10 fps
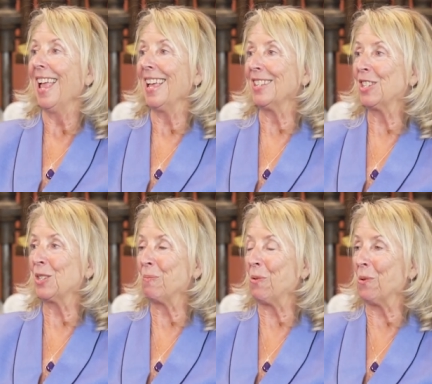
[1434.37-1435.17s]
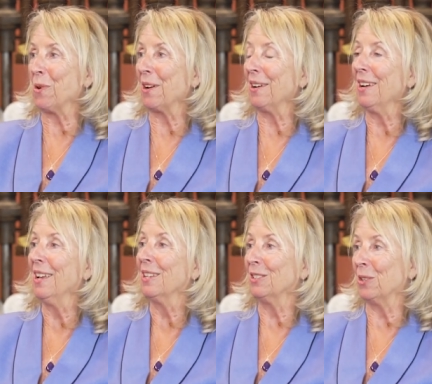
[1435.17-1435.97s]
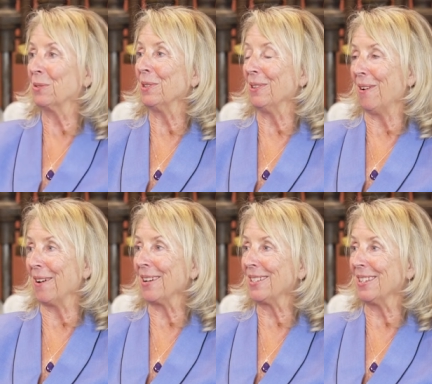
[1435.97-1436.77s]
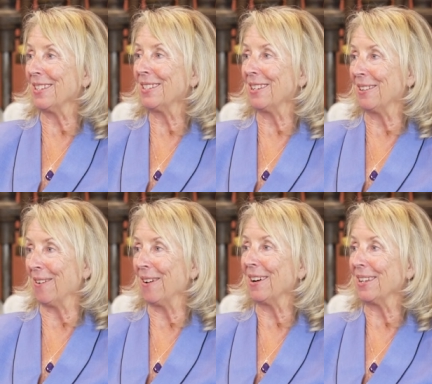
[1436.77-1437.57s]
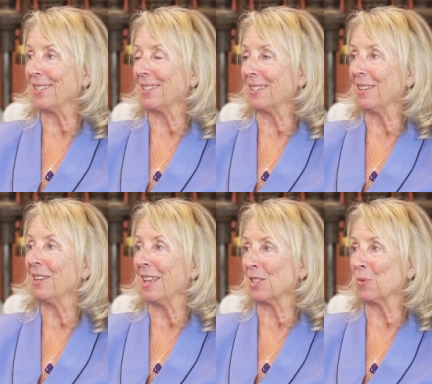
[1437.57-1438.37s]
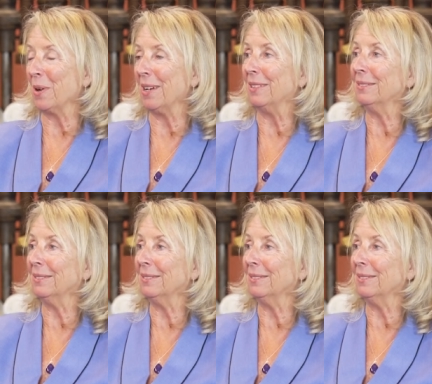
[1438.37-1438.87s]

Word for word: and support local artisans and artists. Sure. So,